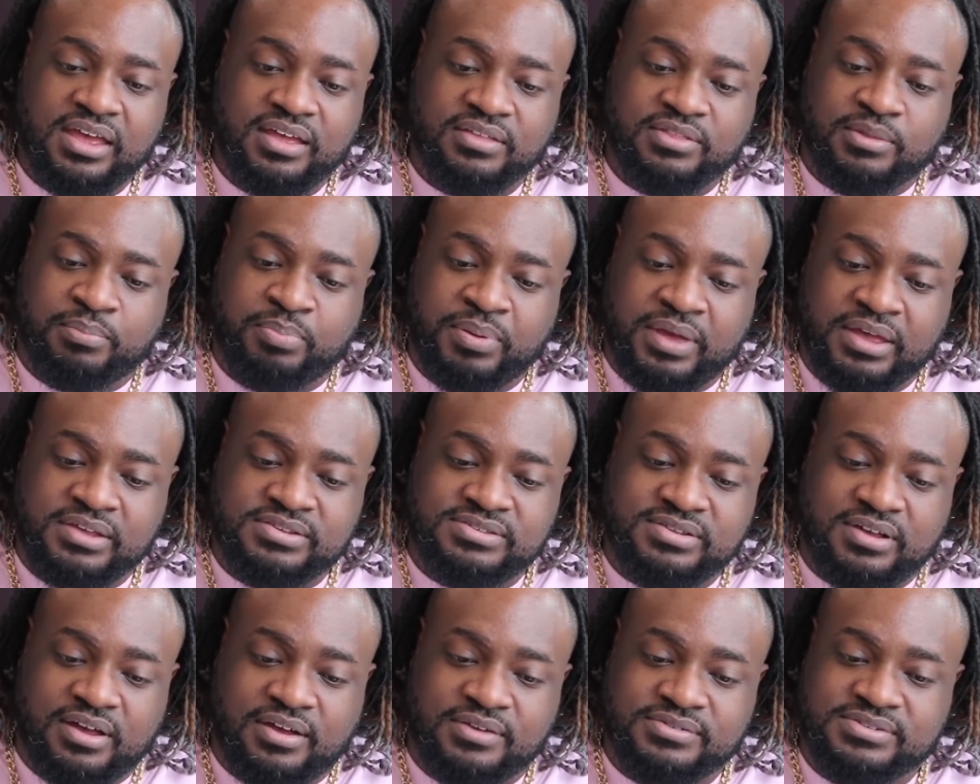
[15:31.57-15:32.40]
the pink
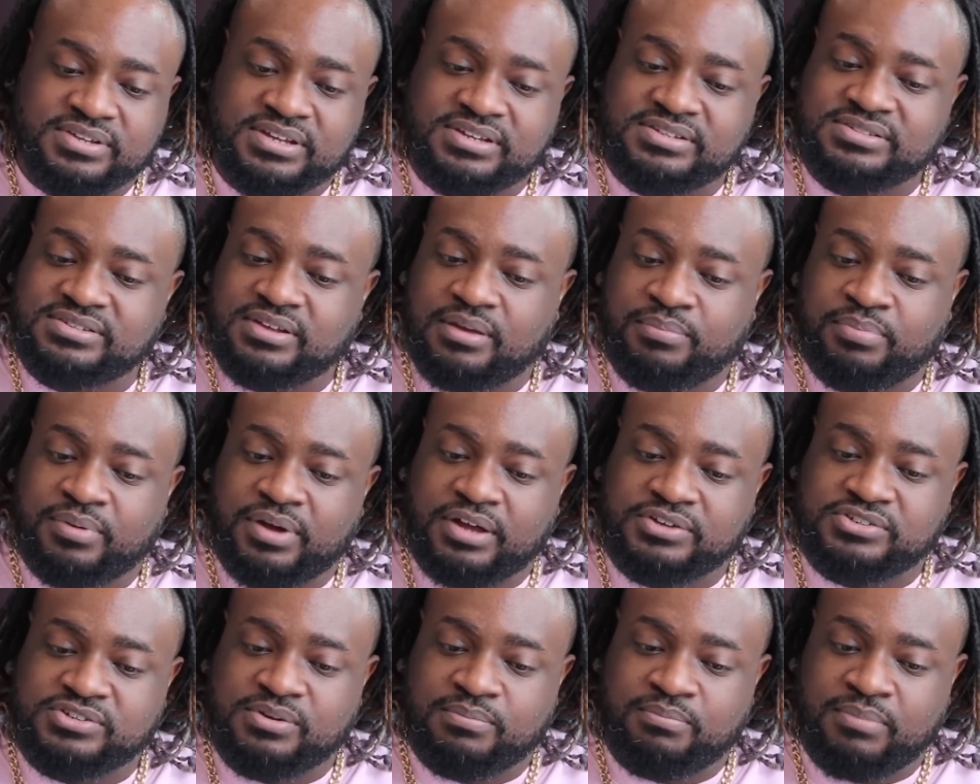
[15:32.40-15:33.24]
sauce, is a
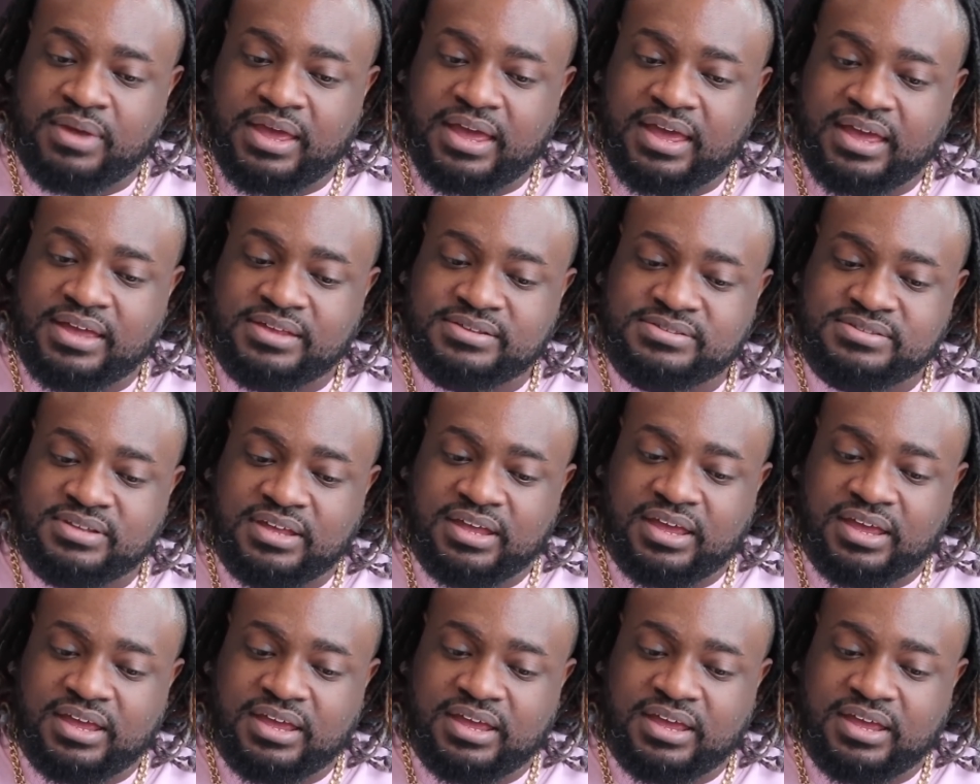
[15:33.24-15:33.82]
bunch of mess